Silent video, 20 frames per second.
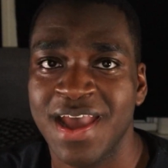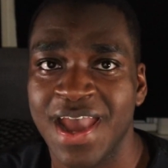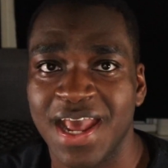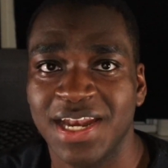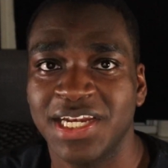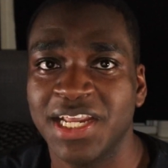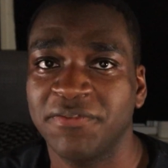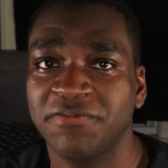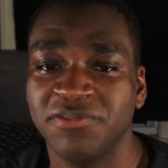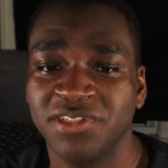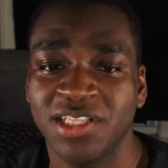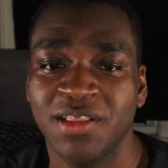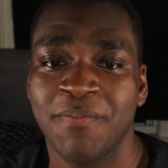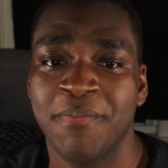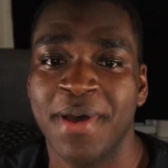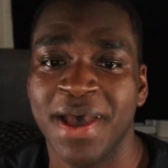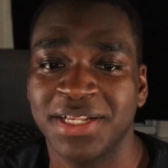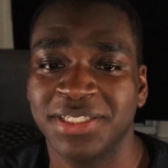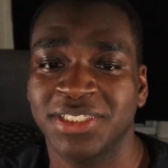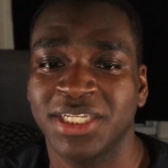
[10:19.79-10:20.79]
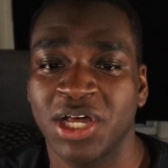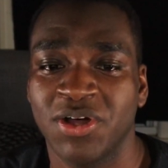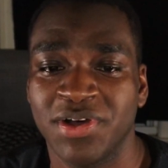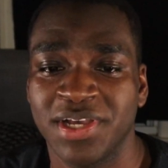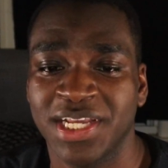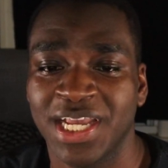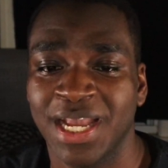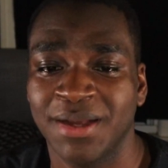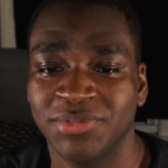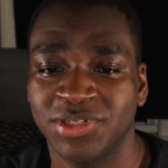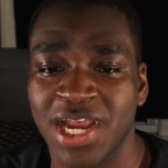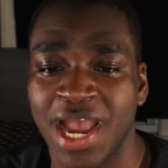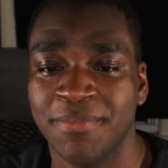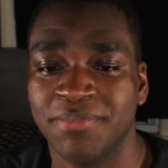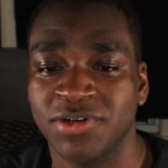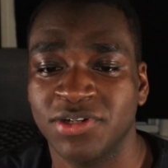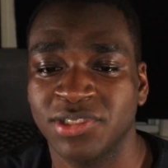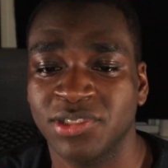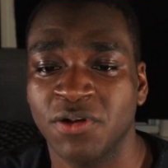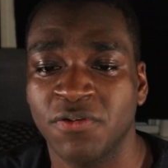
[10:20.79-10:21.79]
Definitely the best Culling game chapter
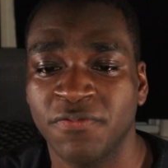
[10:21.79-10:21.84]
so